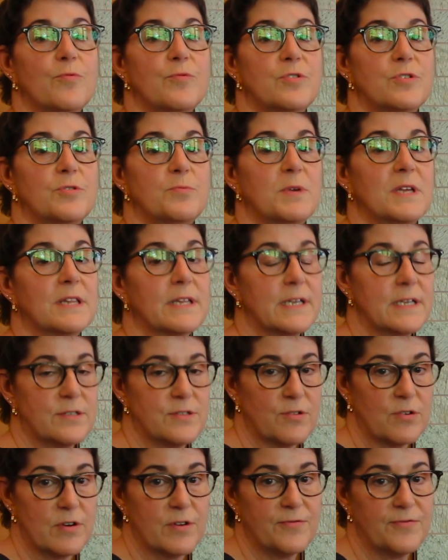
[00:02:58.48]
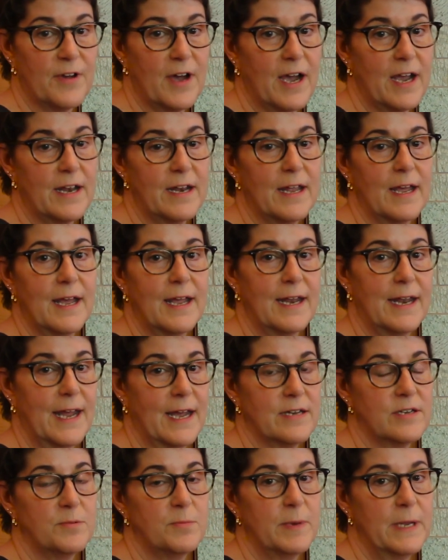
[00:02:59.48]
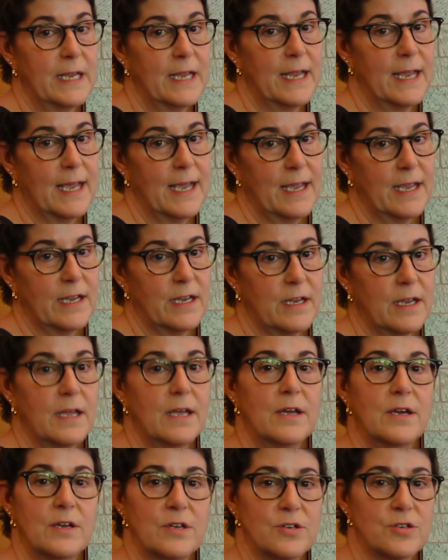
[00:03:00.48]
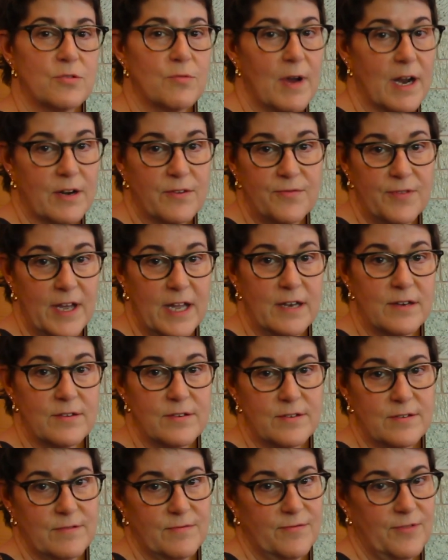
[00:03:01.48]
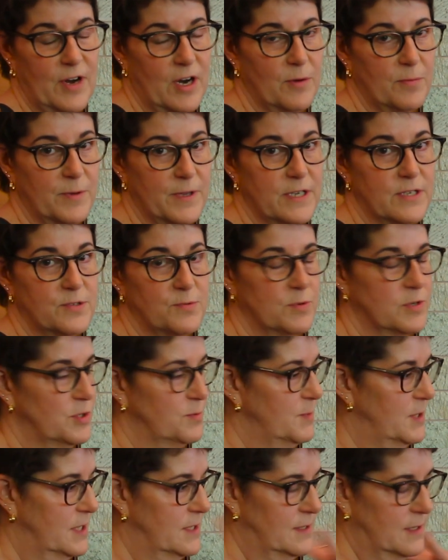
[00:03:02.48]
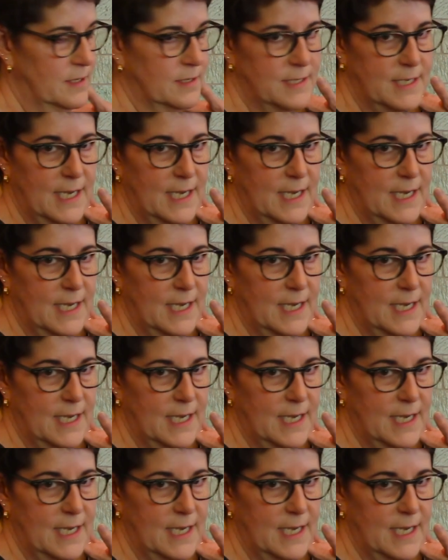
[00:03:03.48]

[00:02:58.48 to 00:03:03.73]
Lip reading: to be LEED certified, it had to be a direct vent fireplace, which means it